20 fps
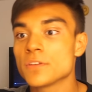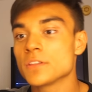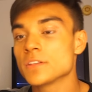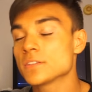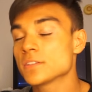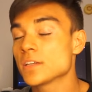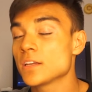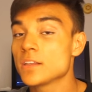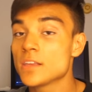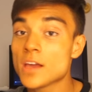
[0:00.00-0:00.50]
He
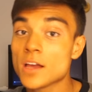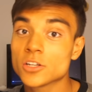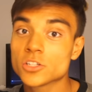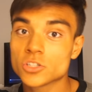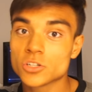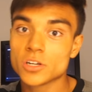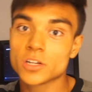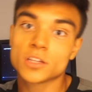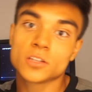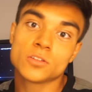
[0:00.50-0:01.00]
said, "Yeah,
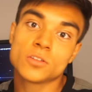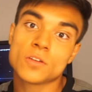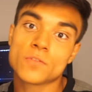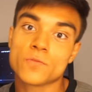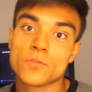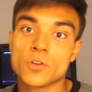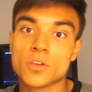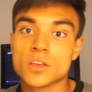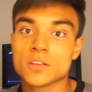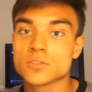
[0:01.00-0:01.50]
sure, I could do that
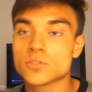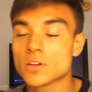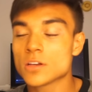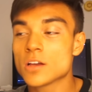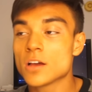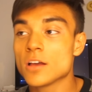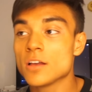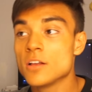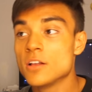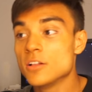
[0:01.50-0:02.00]
for you." So I
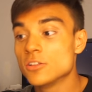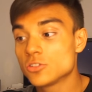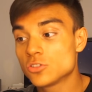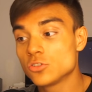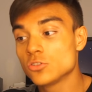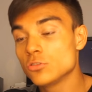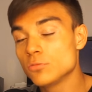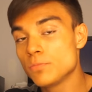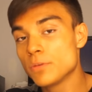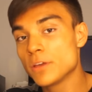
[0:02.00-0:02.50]
got
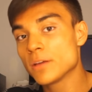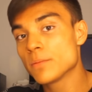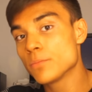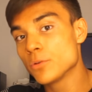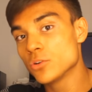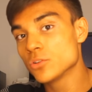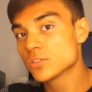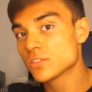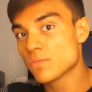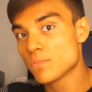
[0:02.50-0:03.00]
two big
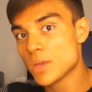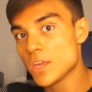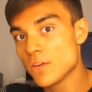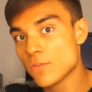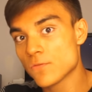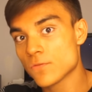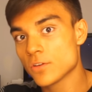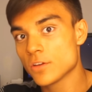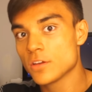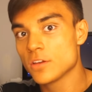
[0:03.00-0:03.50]
bowls of
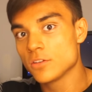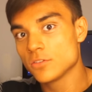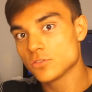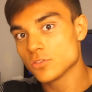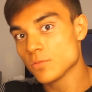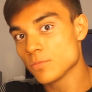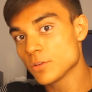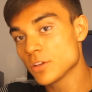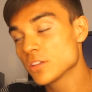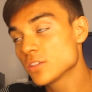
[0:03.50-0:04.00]
beef,
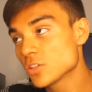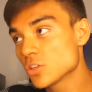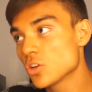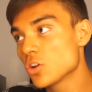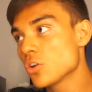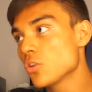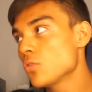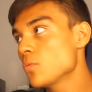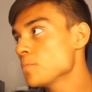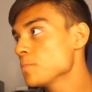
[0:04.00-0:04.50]
so I'm good to
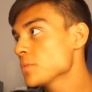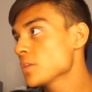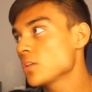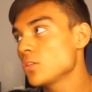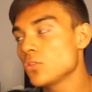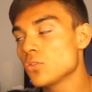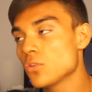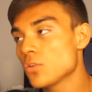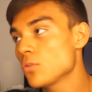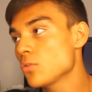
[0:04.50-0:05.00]
go.
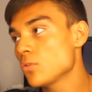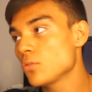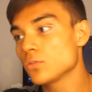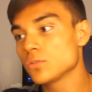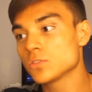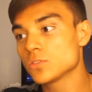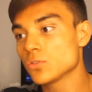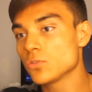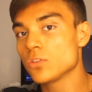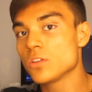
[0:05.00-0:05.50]
No
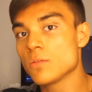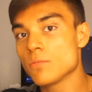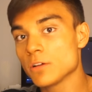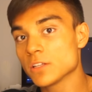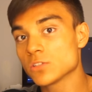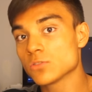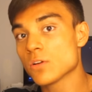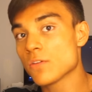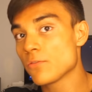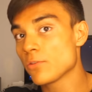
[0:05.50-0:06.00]
sodium
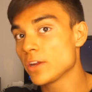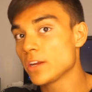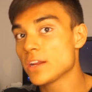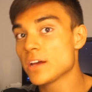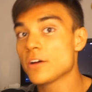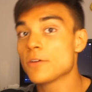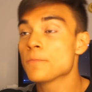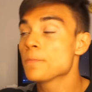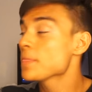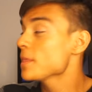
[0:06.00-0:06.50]
whatsoever right
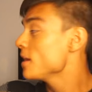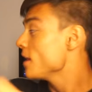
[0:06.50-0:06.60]
now.